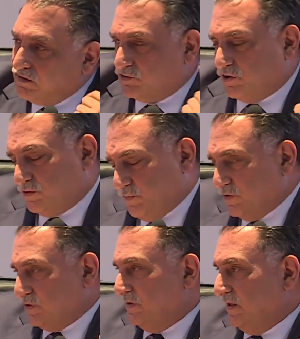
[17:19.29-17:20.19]

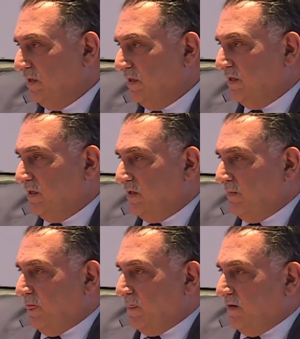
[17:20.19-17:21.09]
he decided
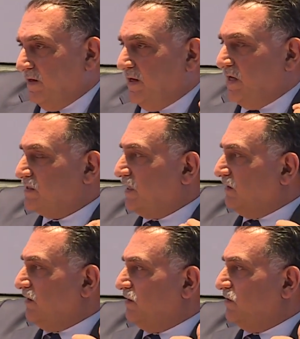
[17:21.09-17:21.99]
to
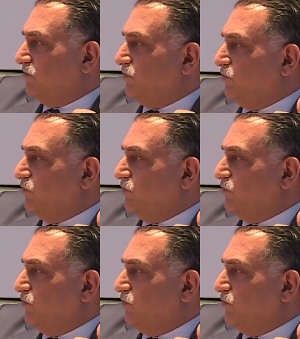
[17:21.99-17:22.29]
unilaterally